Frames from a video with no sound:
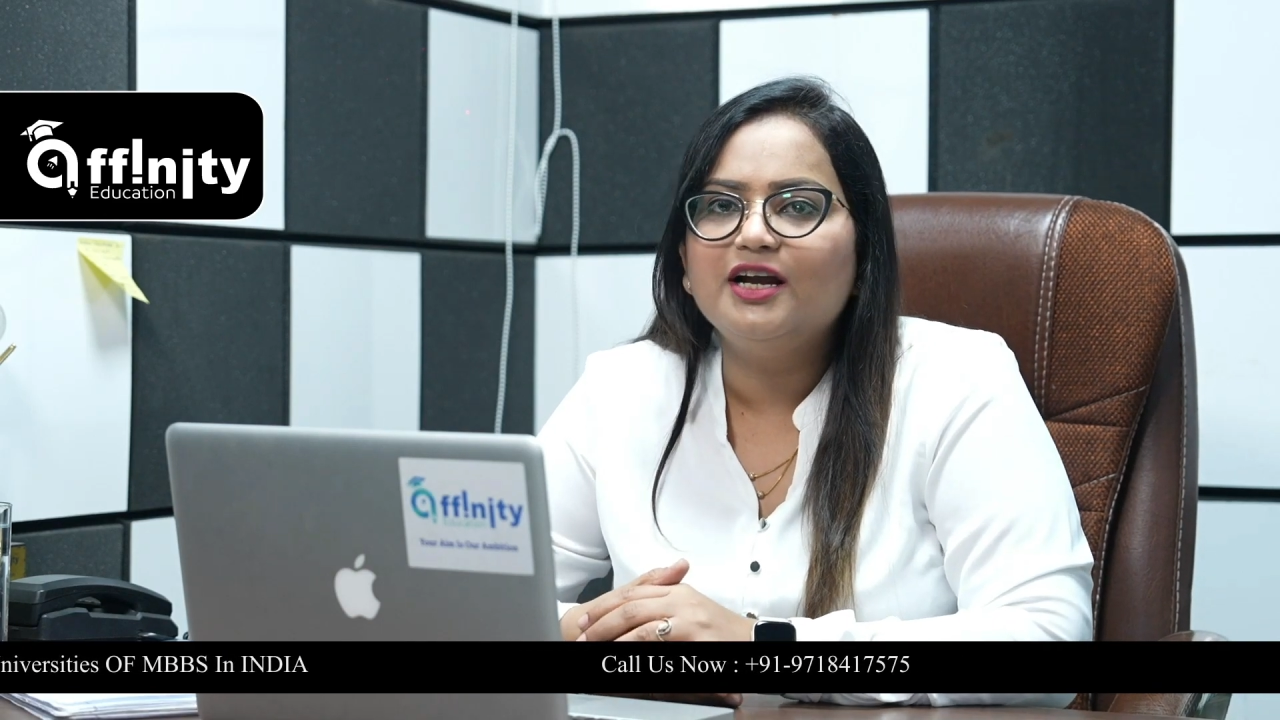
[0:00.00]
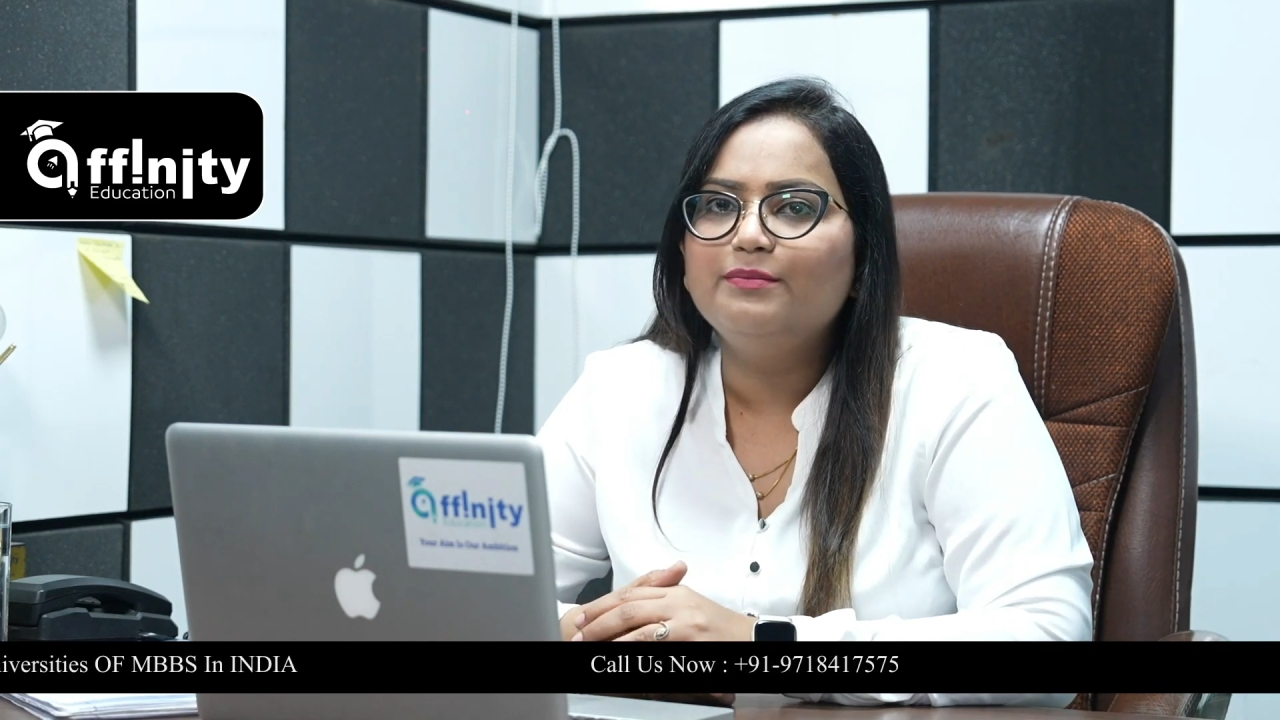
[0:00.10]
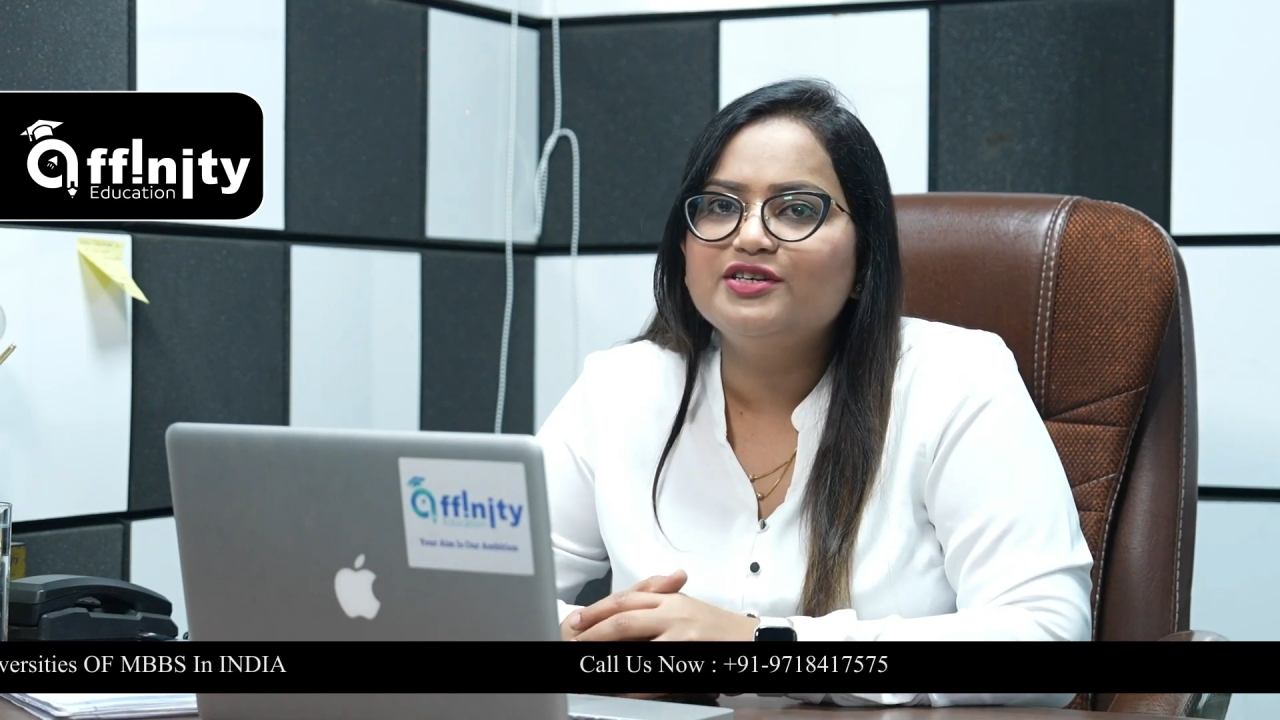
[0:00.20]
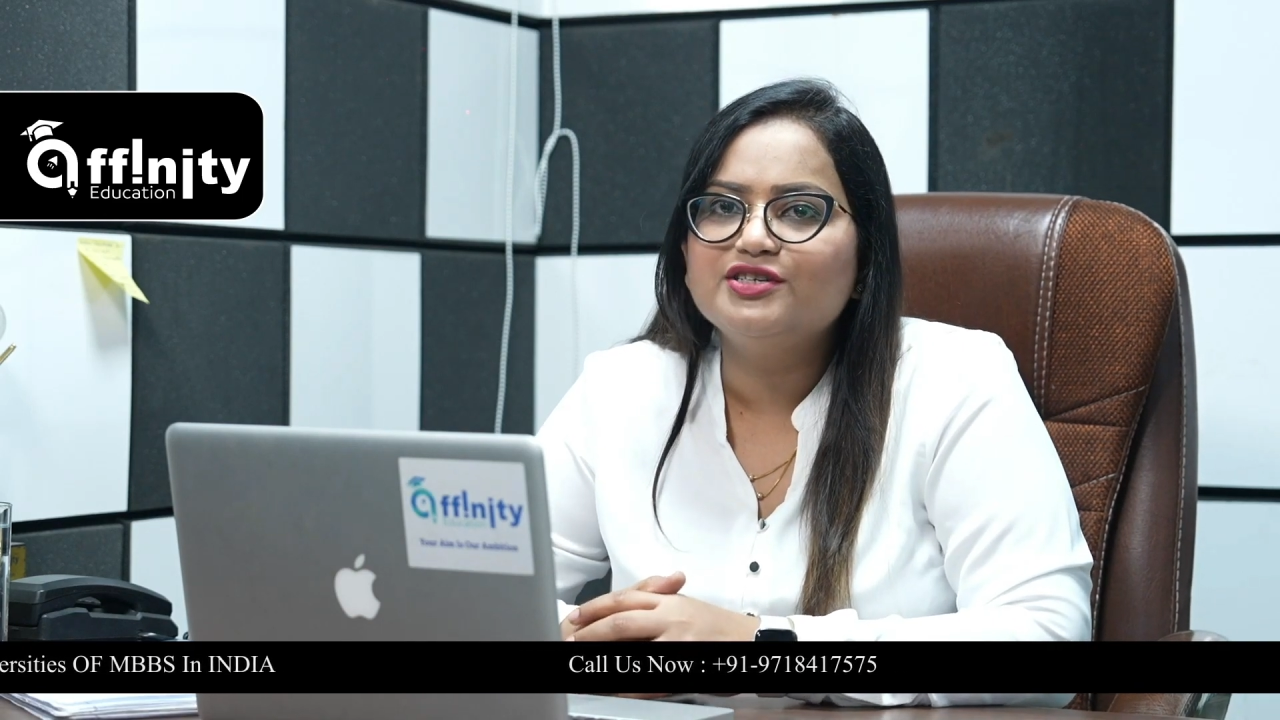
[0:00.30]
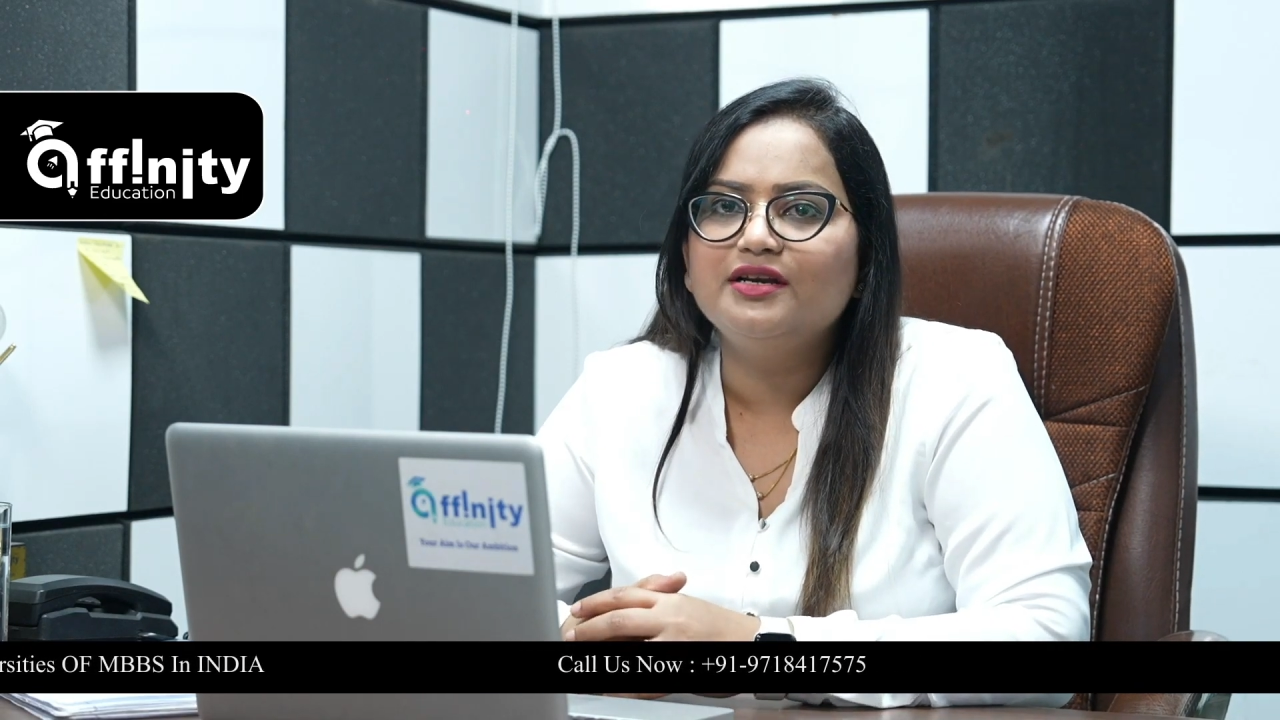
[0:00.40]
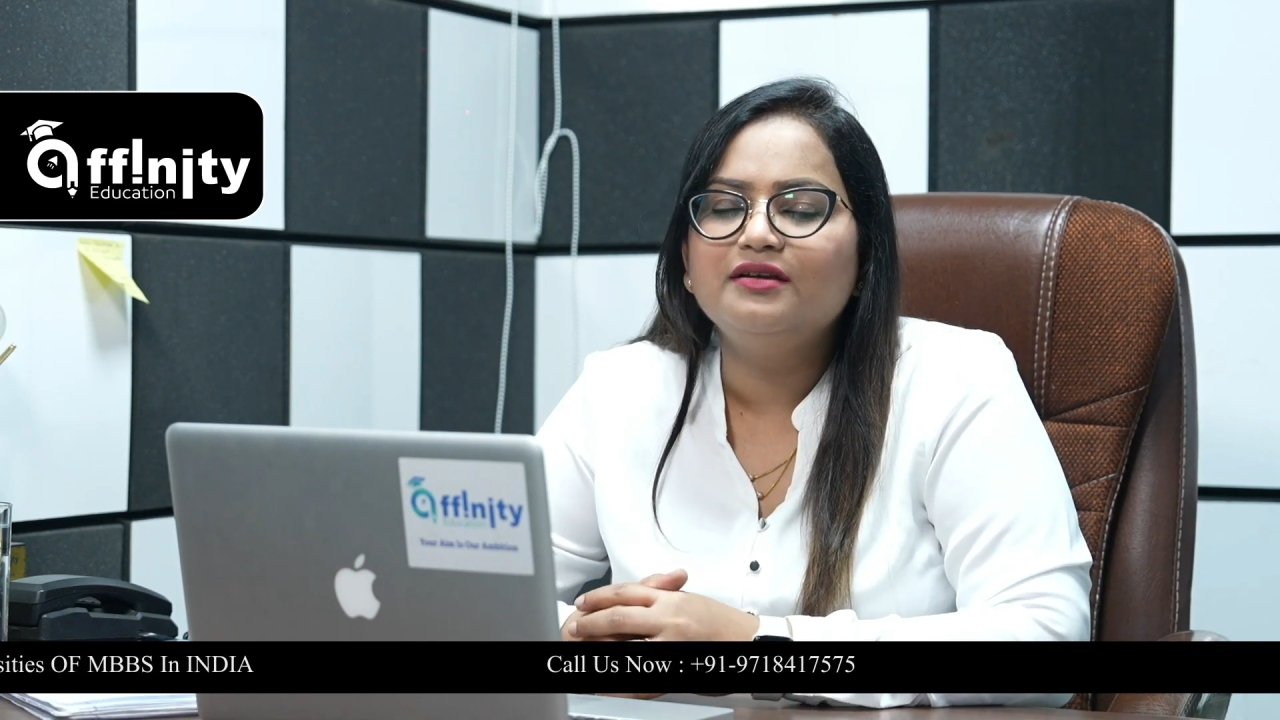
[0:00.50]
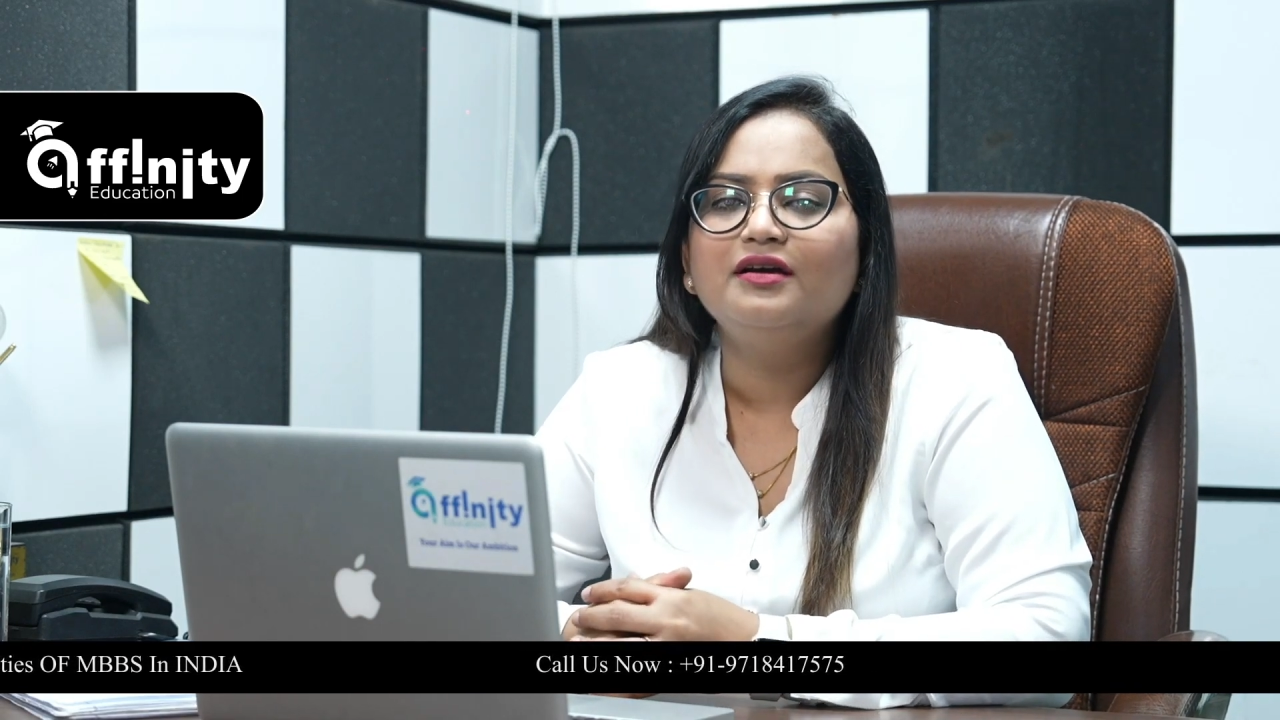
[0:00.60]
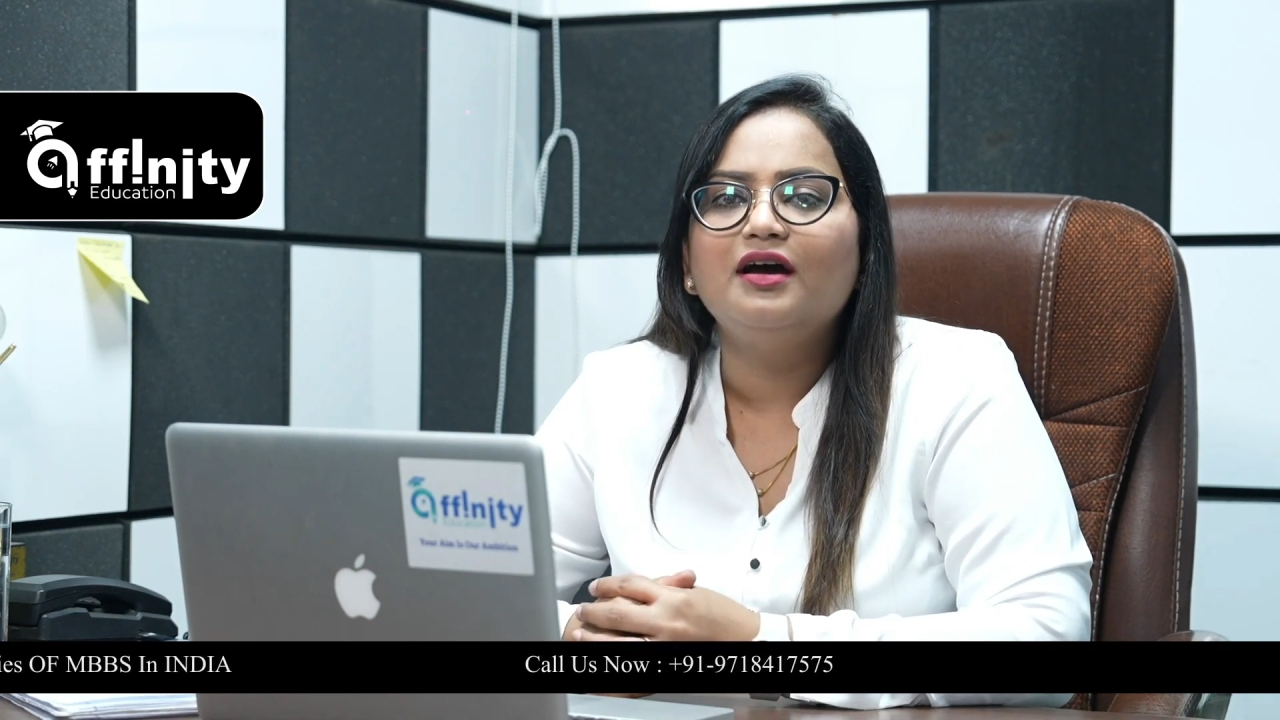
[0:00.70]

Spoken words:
admission,